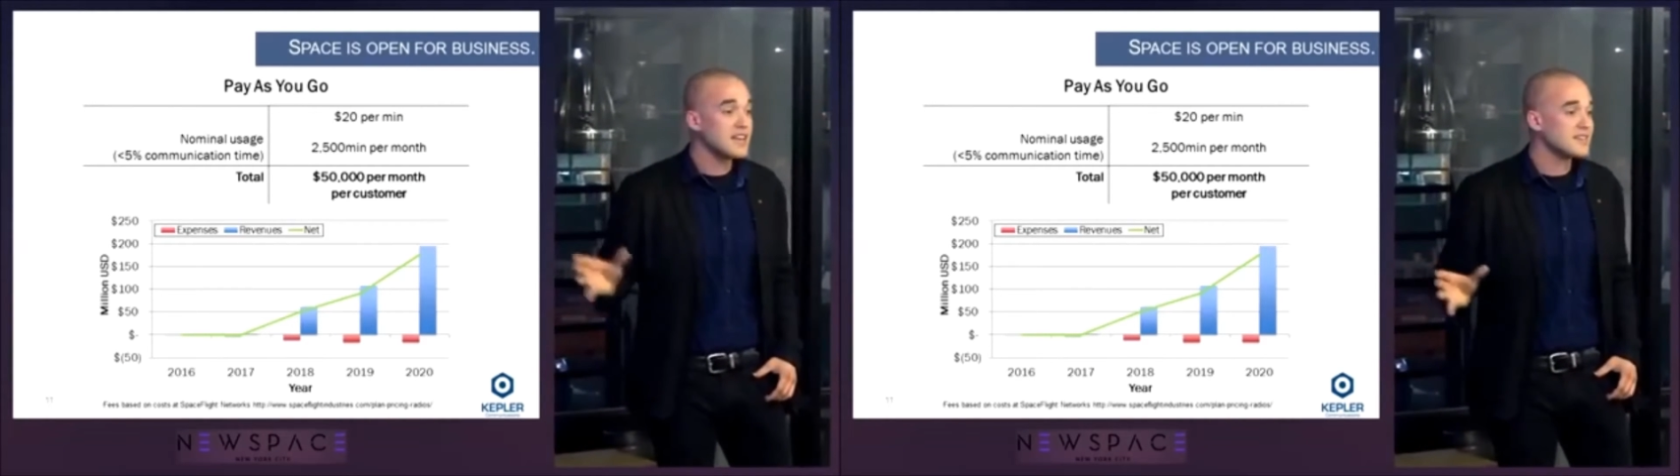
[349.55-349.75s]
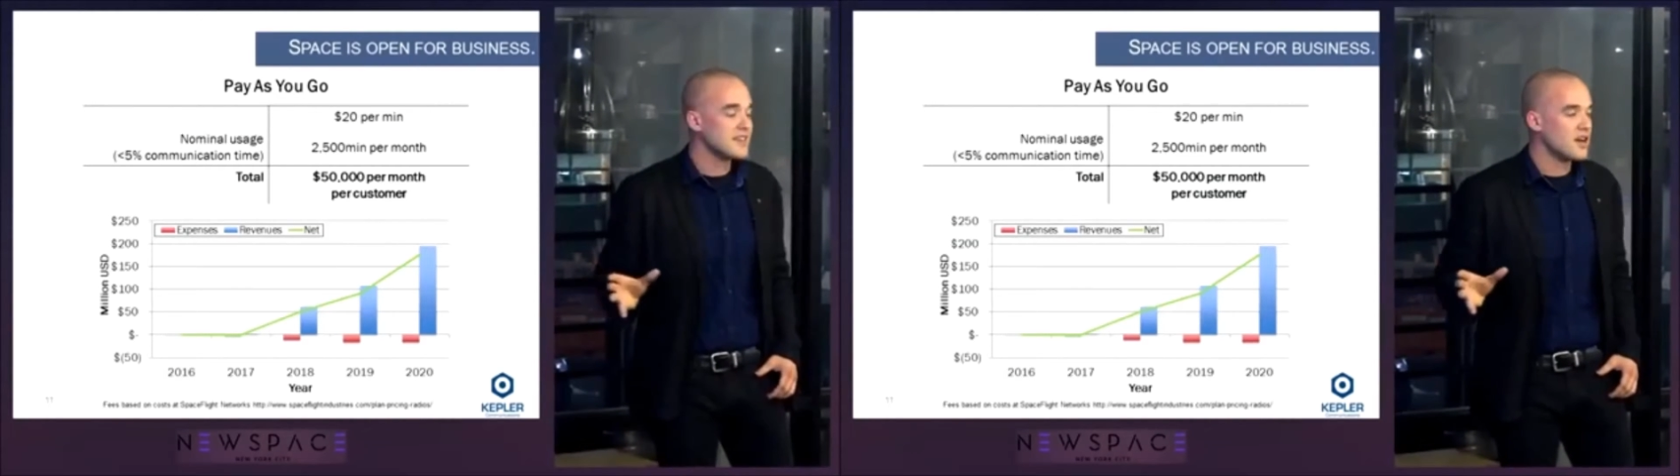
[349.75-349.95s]

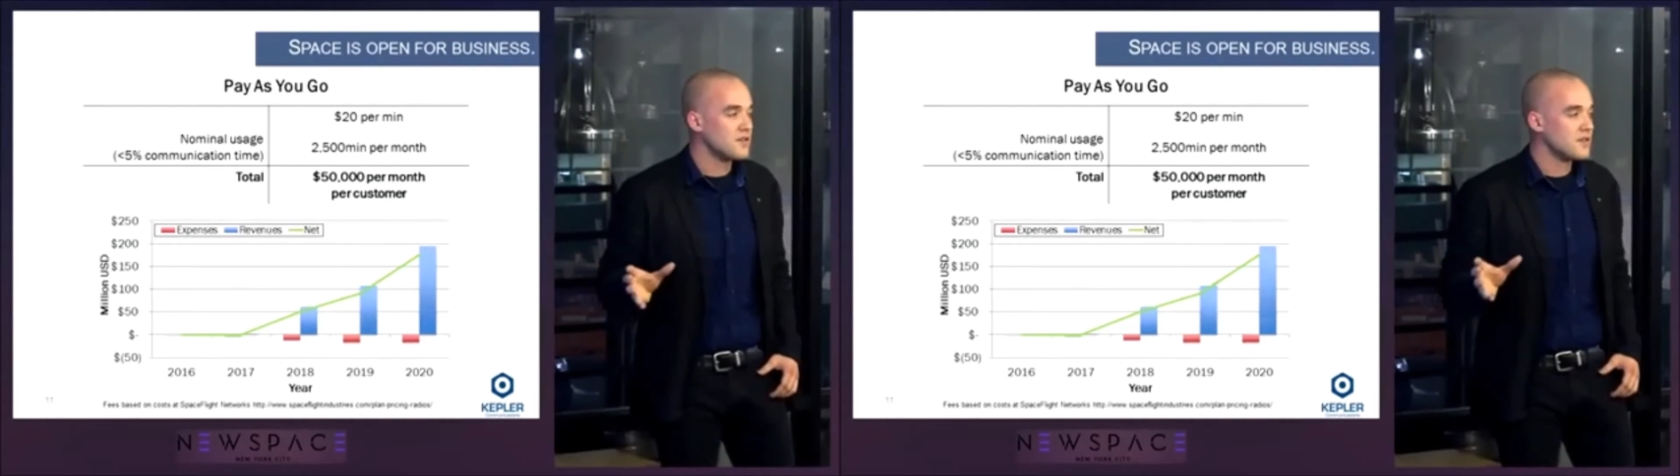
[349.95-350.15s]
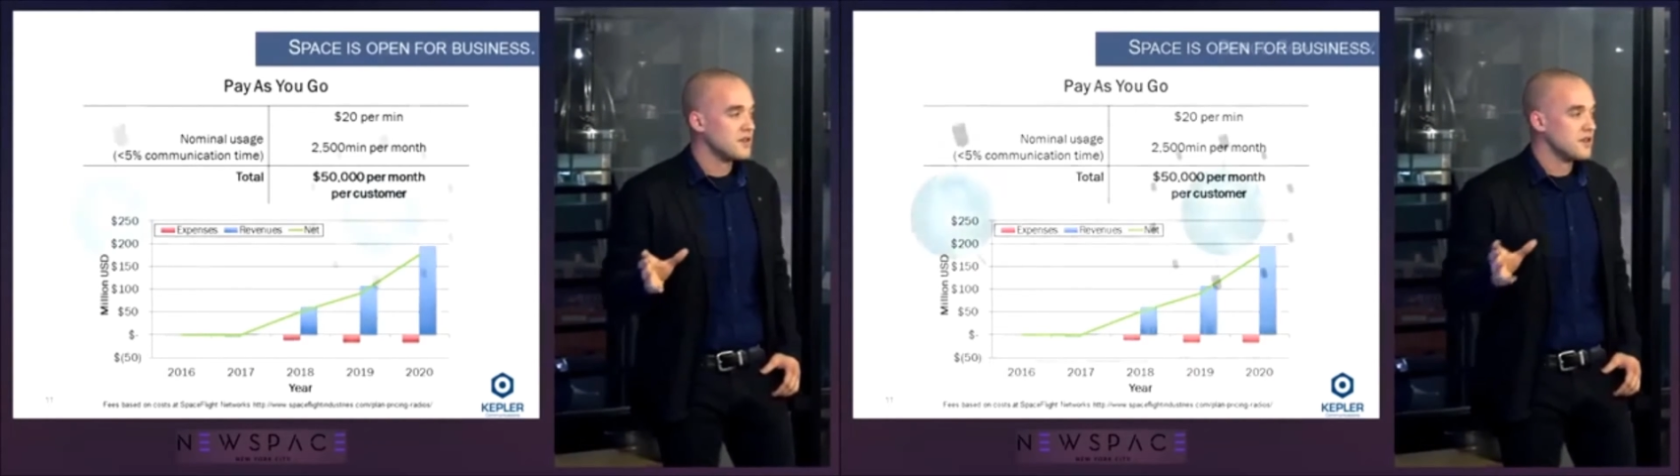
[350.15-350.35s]

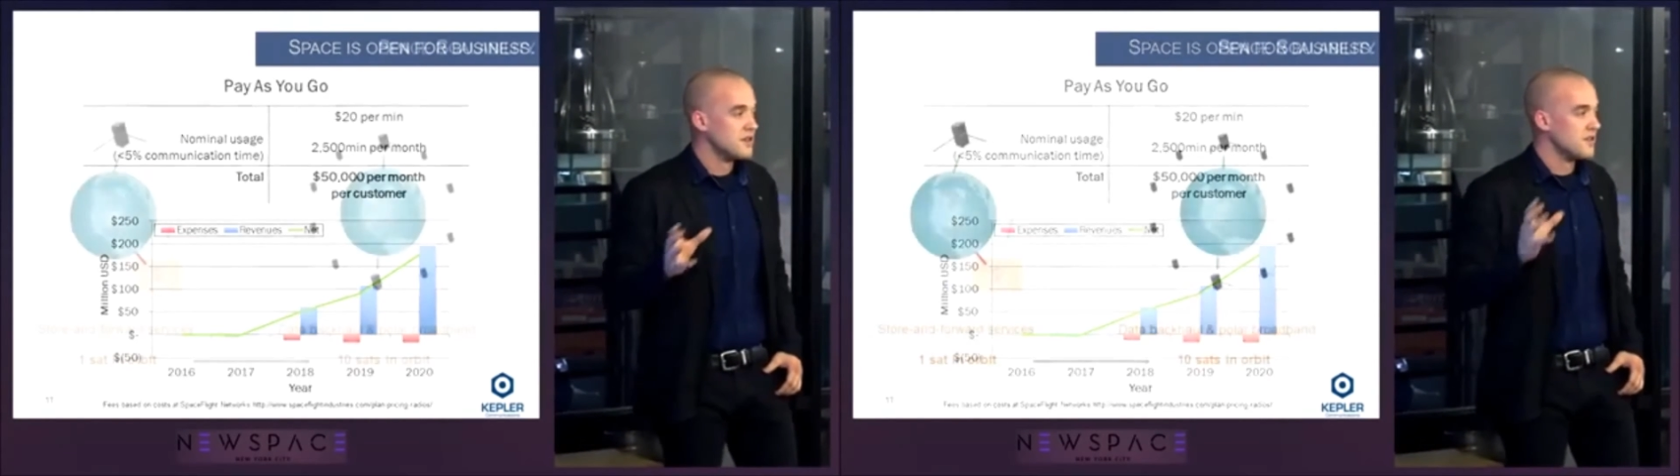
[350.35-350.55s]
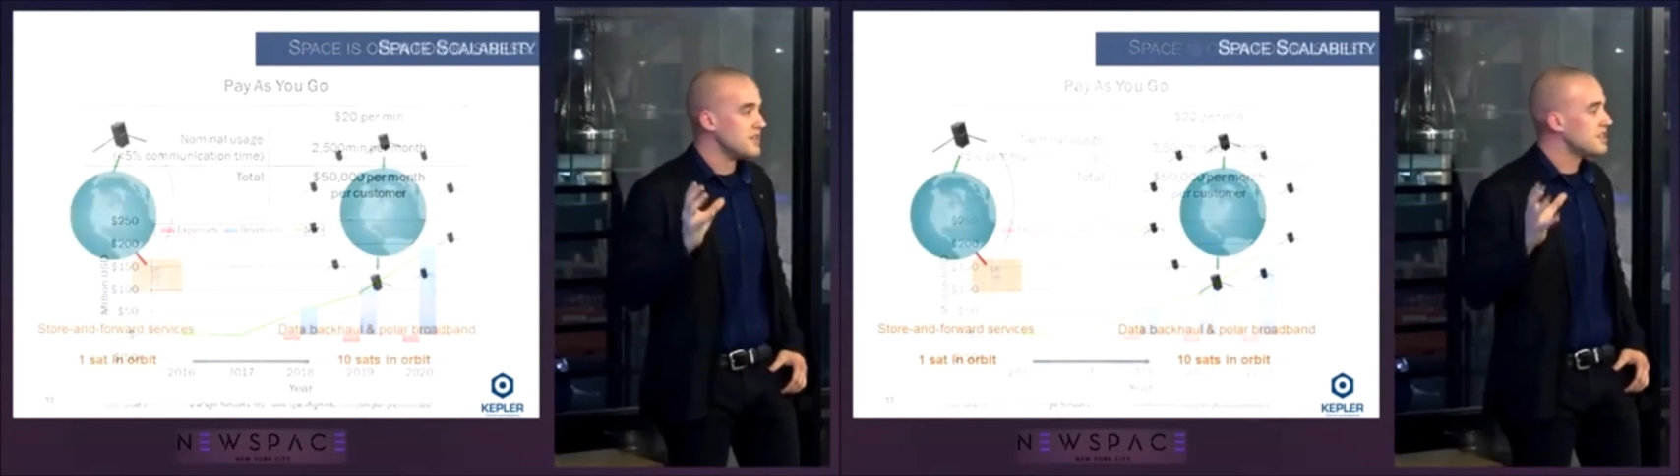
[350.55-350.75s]
itself,
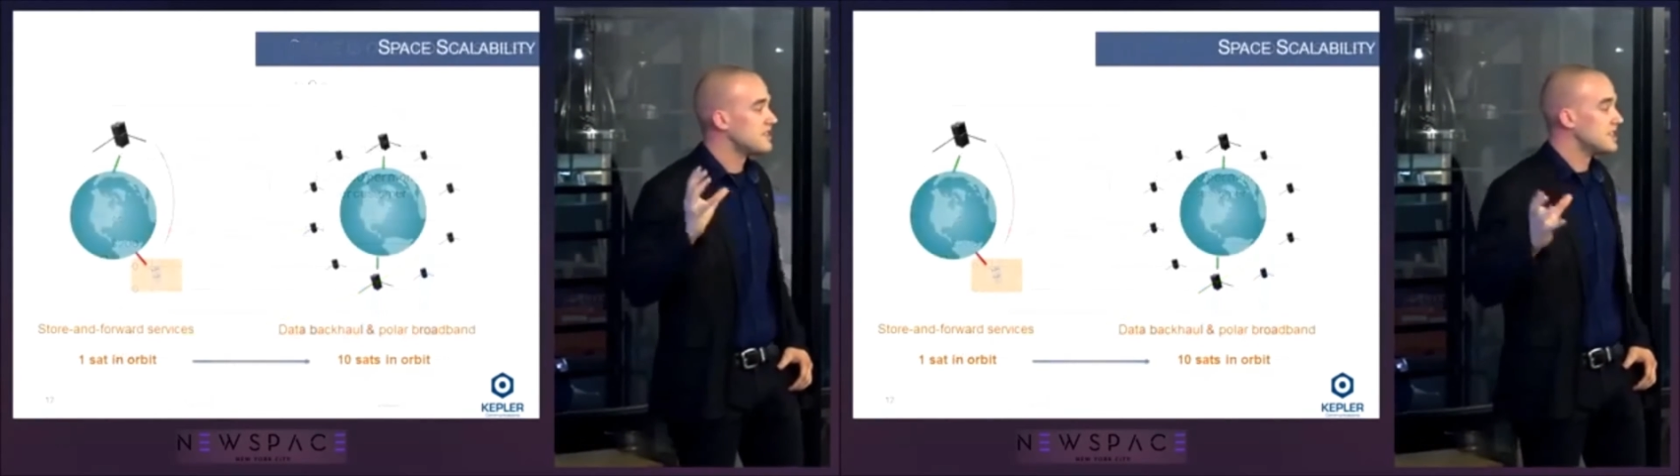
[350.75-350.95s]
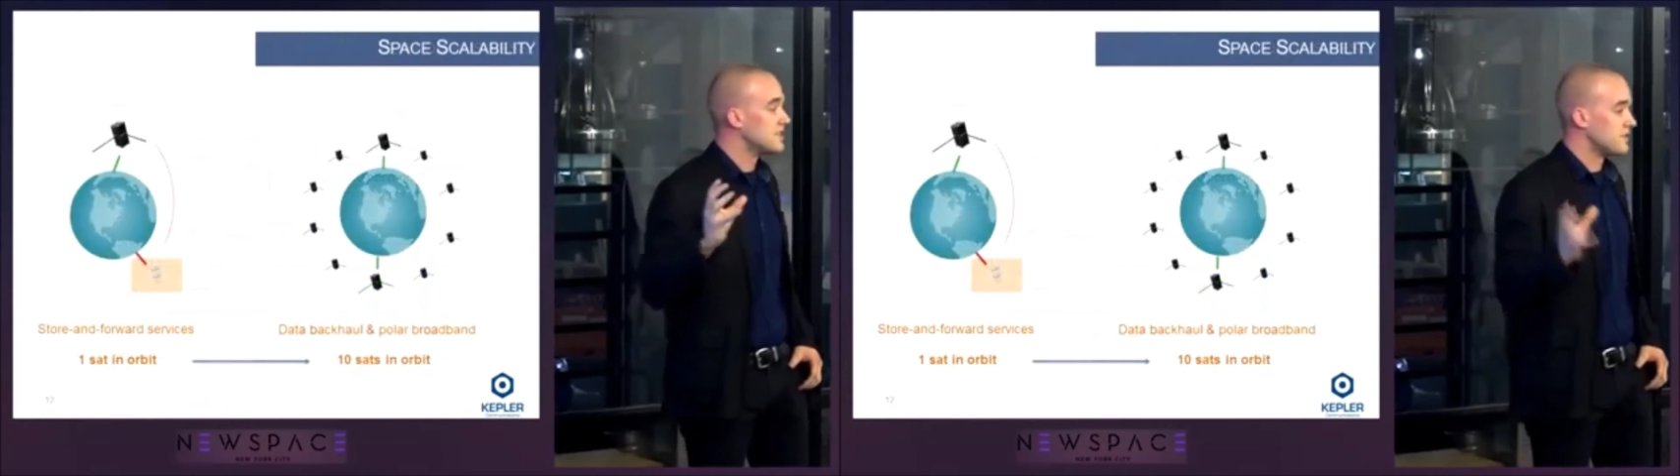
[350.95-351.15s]
this
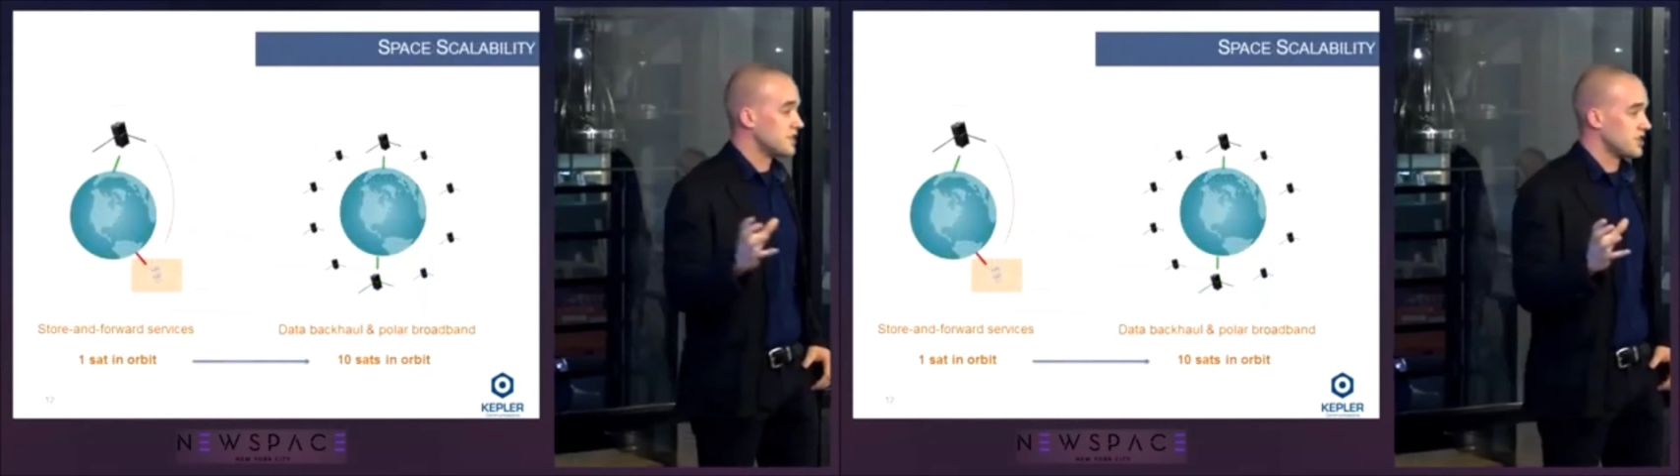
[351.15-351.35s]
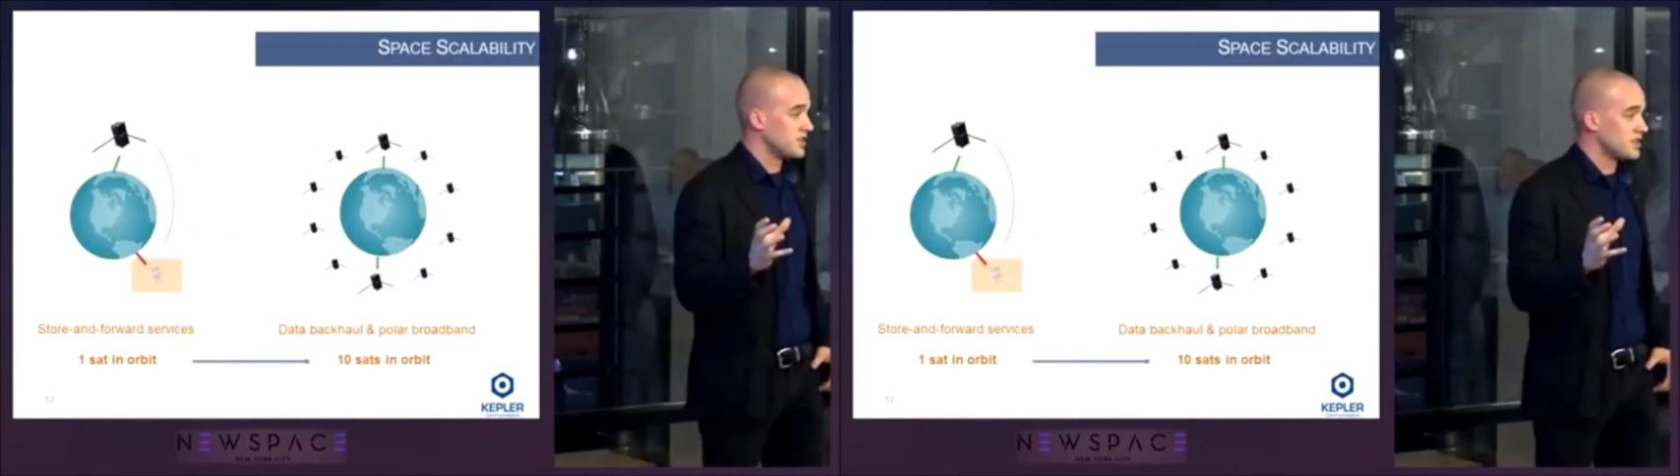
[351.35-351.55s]
is
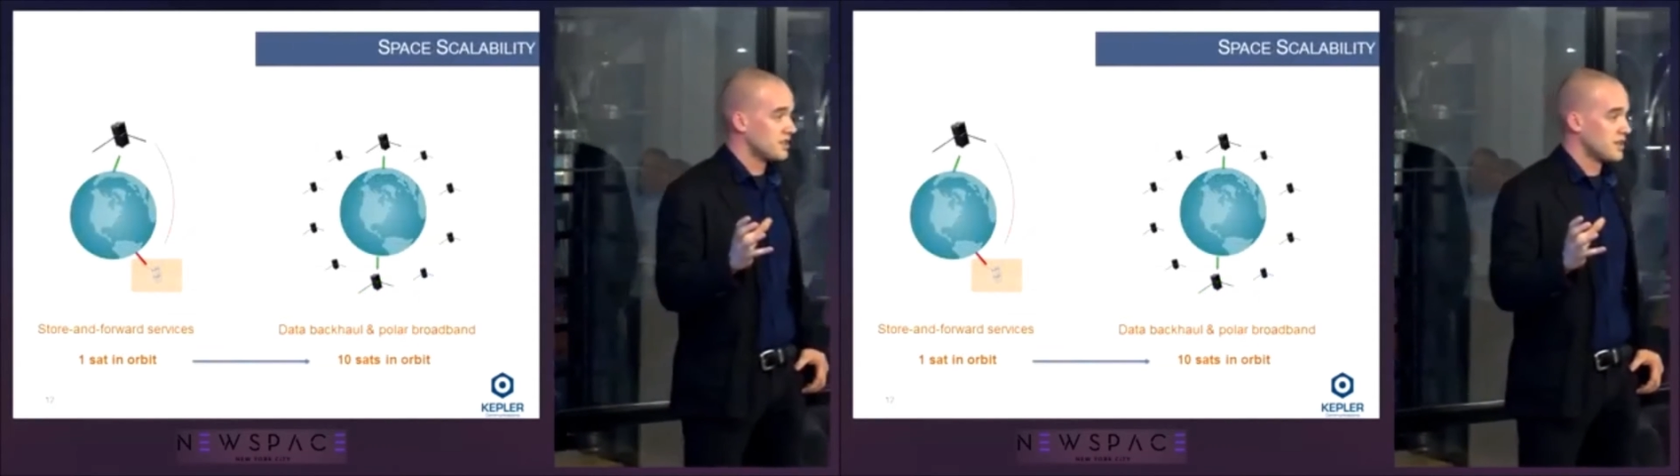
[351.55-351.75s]
insufficient.